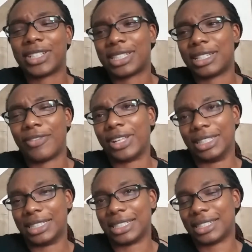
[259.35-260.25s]
facing the
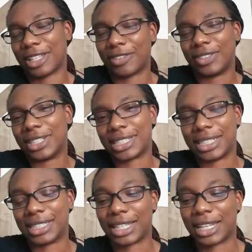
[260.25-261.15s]
villains and stuff
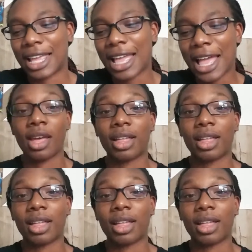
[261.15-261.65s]
this season?